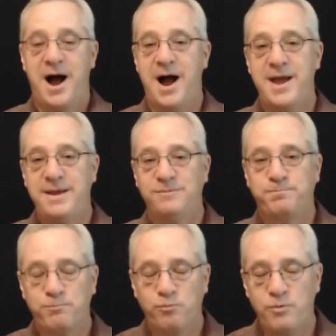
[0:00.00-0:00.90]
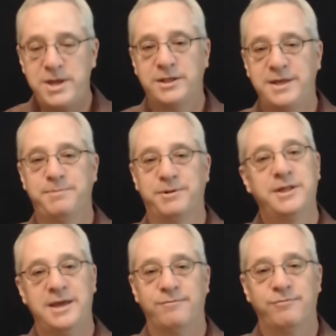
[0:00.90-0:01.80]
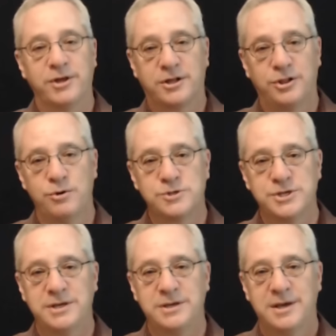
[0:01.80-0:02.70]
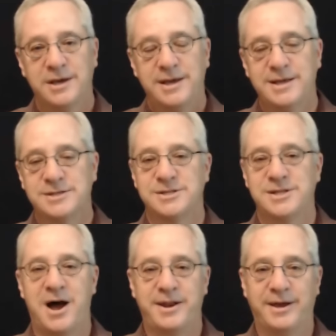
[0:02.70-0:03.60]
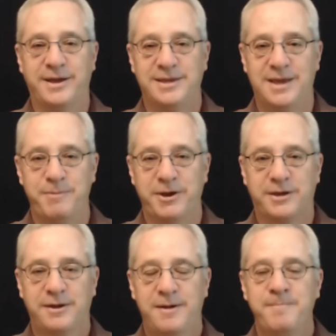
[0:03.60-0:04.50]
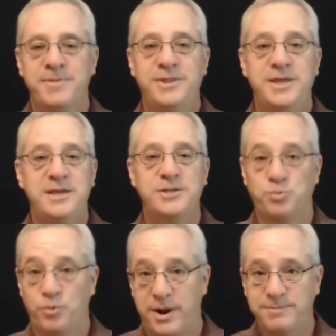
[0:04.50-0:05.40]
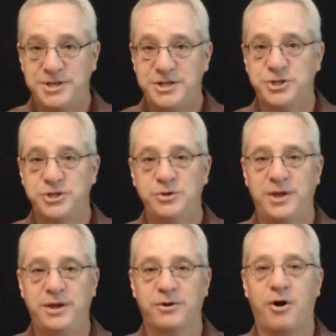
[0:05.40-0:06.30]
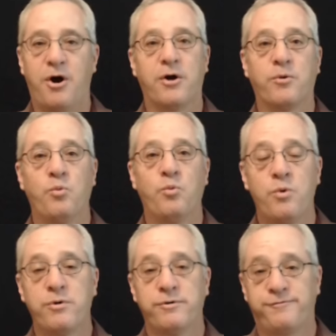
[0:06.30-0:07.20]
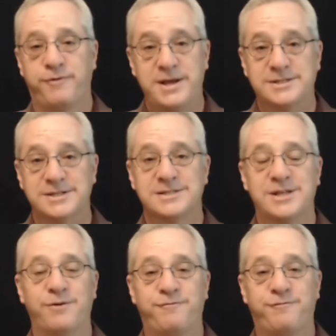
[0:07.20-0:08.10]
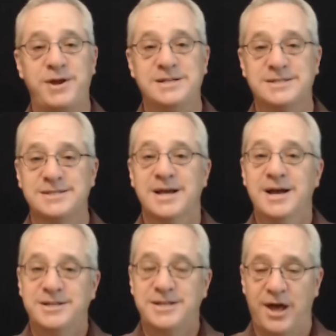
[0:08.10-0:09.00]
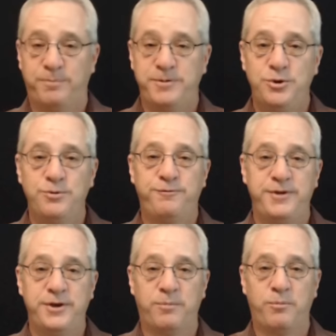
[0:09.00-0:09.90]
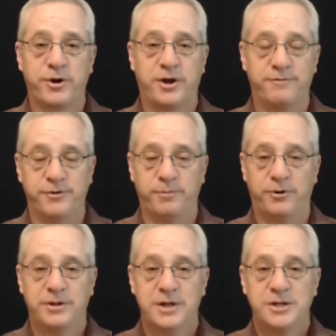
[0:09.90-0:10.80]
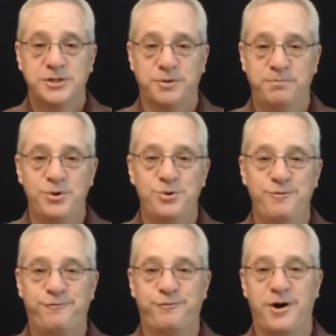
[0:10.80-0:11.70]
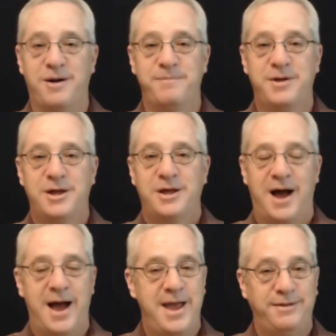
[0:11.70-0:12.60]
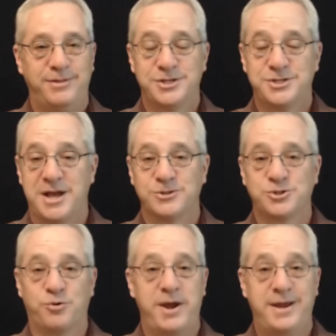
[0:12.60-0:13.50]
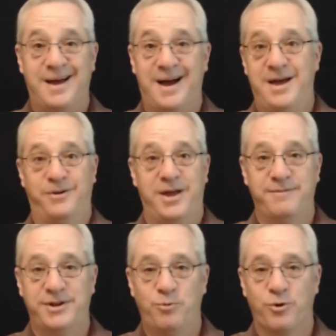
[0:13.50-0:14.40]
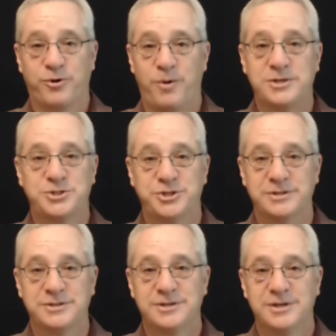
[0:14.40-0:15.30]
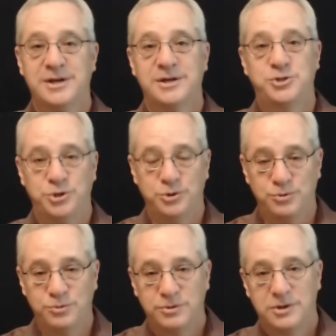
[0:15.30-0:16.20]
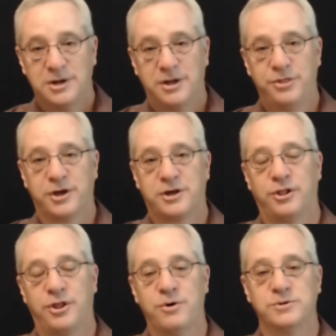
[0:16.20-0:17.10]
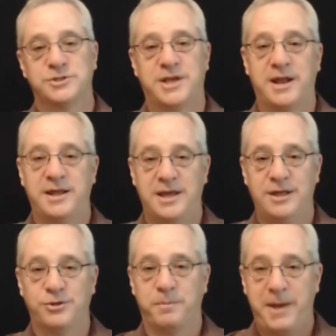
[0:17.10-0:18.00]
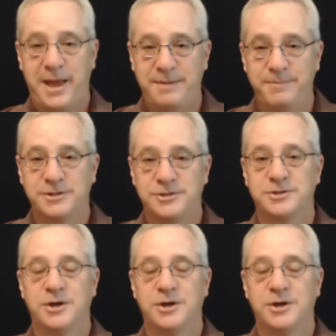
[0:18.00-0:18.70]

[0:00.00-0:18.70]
I really believe that closing is not a gimmick. What I'm teaching you here are word phrases. They're phrases to help you feel more comfortable, to move from, hey, this sounds great, I don't have any more questions, to the close, getting either payment